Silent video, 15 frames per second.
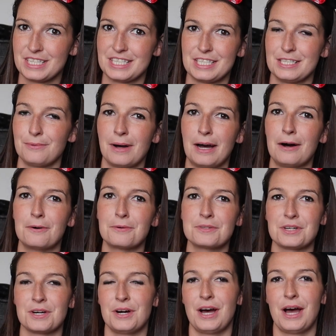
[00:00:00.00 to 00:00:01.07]
Disney
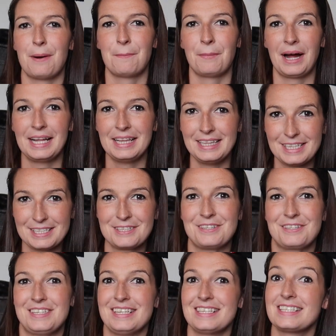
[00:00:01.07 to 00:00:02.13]
World, my
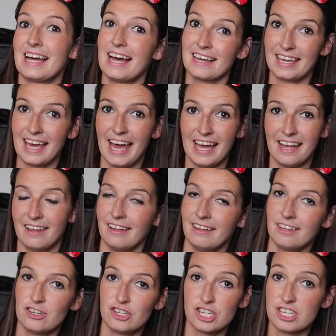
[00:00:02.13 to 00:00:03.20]
little sister, again,
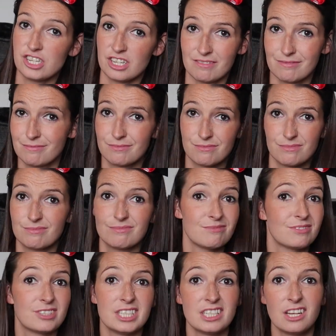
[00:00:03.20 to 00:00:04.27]
she's
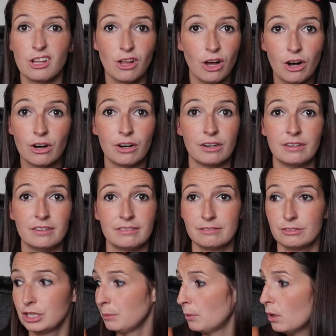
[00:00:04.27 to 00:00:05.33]
a lot.
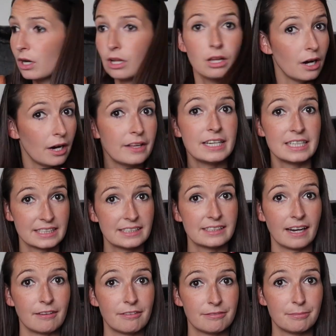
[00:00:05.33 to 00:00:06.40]
She bought a lot of this
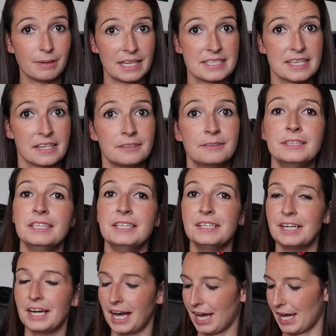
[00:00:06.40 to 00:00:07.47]
stuff, bless her.
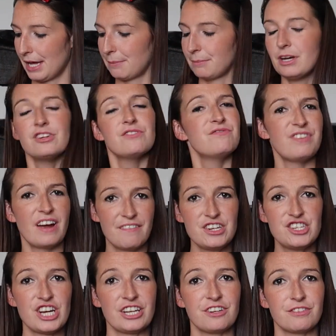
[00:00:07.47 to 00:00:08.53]

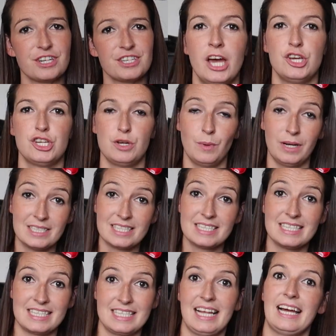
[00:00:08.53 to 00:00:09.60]
Very generous. She went to
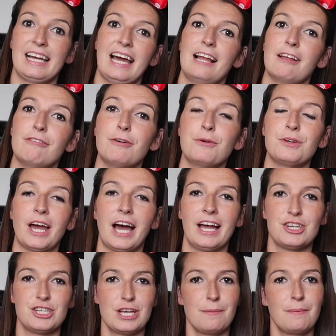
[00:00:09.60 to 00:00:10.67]
Disneyland California
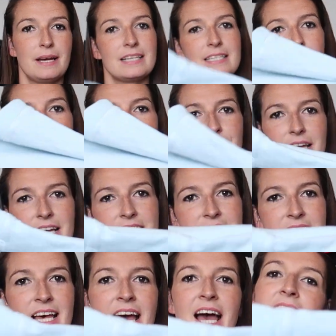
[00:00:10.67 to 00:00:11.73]
and she picked up
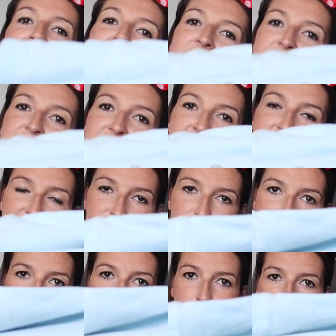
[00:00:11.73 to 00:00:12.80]
this
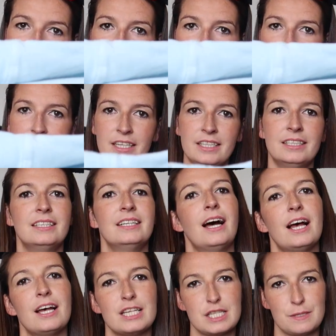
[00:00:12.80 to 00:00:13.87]
Cinderella
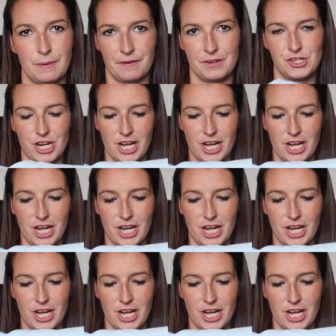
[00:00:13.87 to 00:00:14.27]
Spirit